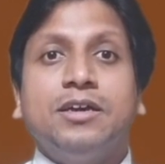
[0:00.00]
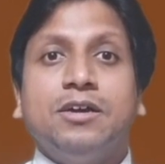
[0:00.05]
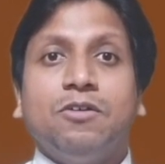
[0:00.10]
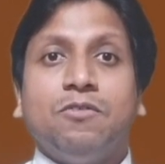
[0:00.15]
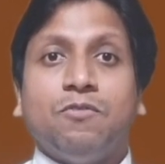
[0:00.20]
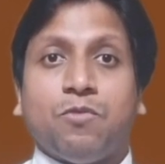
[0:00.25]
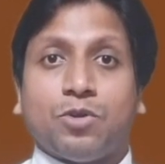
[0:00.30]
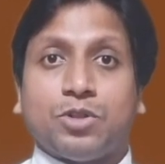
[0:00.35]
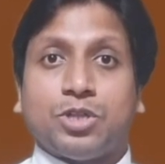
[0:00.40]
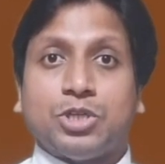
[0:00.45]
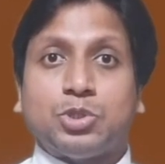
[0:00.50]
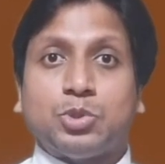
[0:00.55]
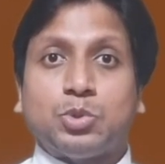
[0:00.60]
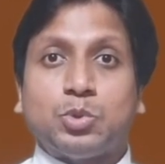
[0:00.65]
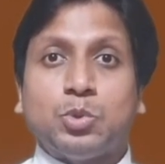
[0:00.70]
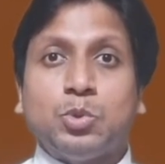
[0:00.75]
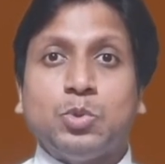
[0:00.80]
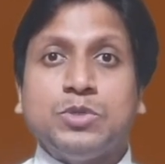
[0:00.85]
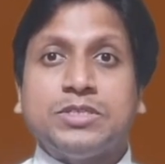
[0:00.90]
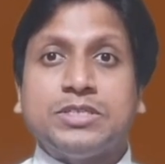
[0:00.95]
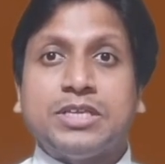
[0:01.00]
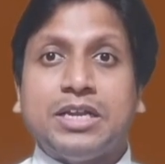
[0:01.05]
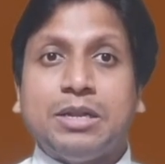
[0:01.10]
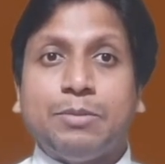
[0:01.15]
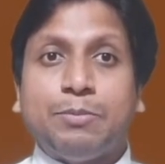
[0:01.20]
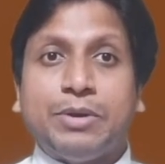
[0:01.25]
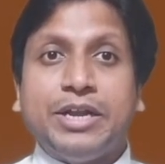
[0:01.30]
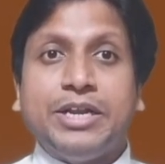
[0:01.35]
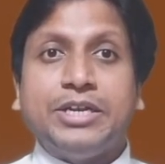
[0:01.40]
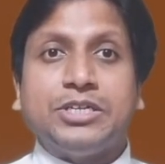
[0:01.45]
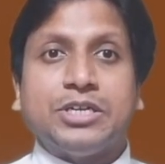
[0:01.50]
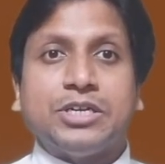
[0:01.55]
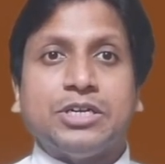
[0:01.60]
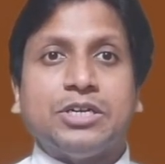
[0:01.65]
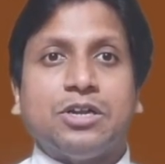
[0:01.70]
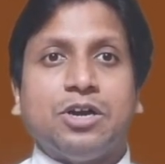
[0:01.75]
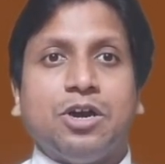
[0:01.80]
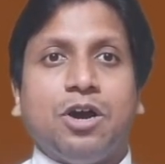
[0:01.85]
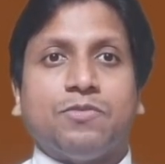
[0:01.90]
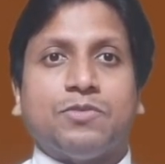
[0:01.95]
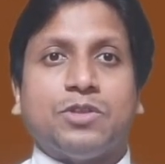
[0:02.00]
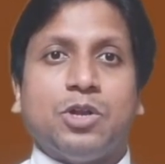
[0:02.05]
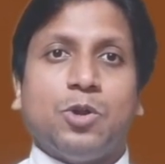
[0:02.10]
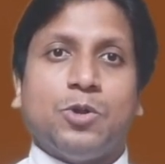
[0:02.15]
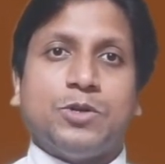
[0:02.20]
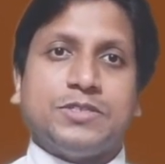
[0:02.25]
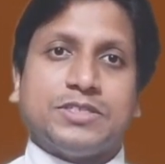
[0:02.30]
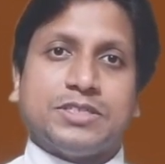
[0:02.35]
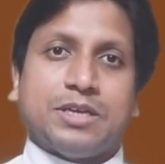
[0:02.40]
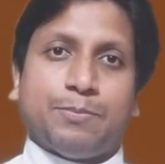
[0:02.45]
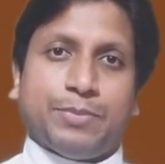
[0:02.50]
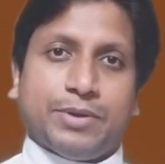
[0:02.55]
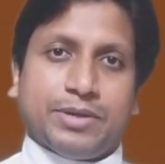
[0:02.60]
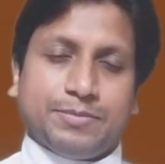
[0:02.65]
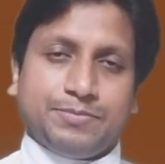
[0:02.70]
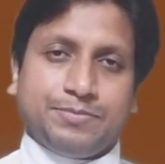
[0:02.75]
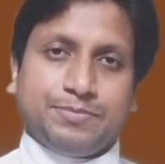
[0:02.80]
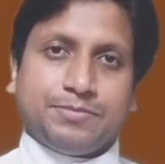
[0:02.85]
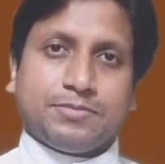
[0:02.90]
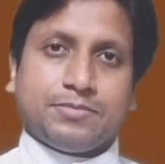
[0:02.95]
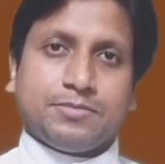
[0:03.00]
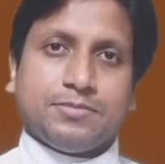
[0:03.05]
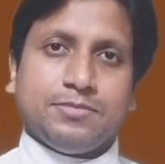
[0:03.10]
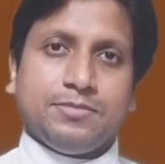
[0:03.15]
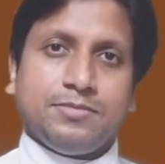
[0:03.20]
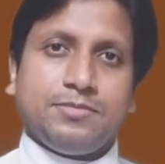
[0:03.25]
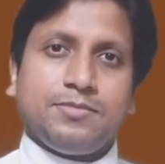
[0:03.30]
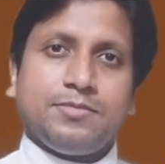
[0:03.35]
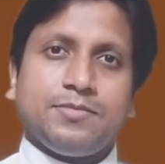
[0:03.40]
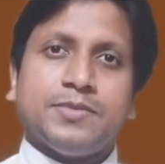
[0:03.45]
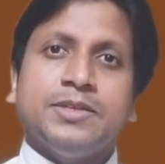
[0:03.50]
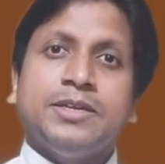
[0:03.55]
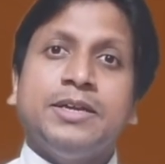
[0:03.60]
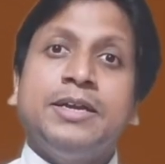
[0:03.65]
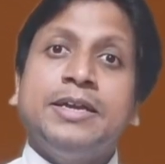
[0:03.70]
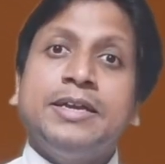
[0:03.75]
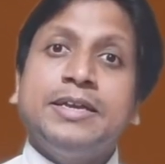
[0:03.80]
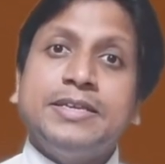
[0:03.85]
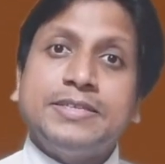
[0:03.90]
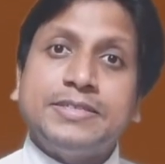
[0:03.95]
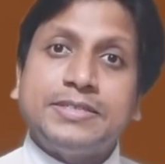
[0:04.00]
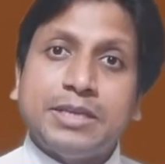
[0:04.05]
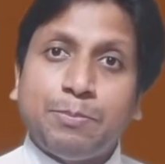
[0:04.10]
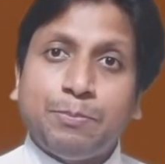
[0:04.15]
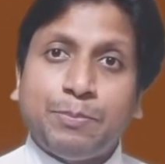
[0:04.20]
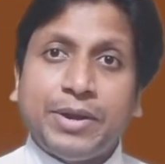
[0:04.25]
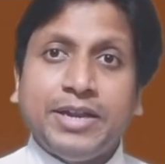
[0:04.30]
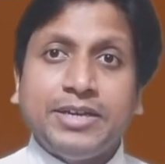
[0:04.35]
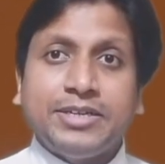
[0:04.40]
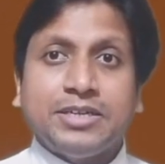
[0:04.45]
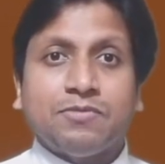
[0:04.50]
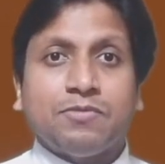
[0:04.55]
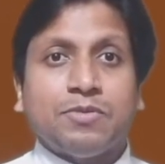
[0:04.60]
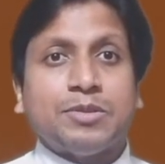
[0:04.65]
for the true celebration of the Lord's Supper separation from the